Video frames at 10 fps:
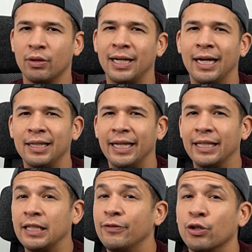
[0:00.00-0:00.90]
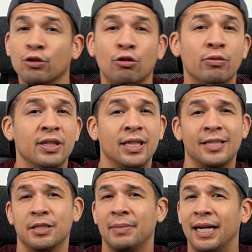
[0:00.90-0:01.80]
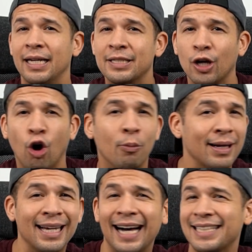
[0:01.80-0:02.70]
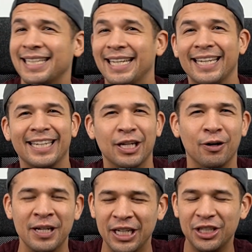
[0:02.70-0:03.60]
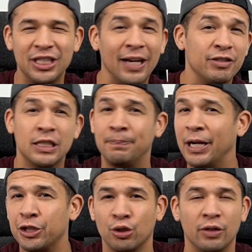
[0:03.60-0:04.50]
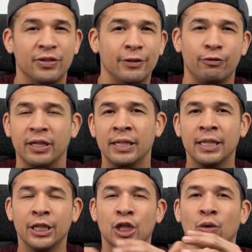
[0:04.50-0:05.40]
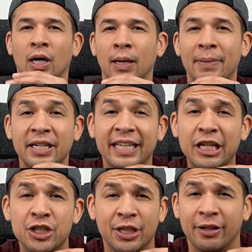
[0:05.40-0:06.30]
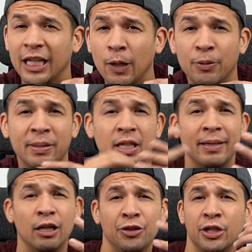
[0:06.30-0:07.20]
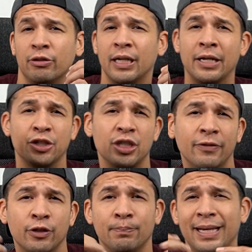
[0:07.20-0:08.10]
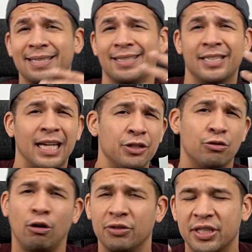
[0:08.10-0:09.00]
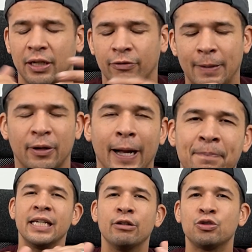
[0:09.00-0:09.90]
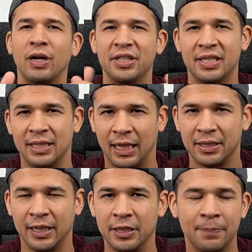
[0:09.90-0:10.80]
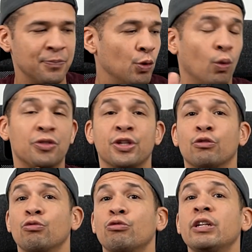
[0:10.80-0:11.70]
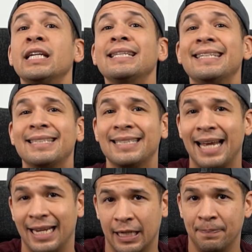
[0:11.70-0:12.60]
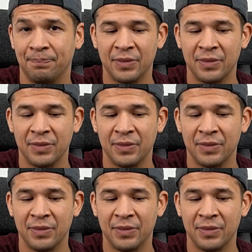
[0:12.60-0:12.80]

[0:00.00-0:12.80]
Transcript: kind of like give you your own customized omakase, chef special of different, medications that are gonna help you become healthier and achieve your best testosterone, all this stuff, right? Okay, here's why this is nonsense. What they're really saying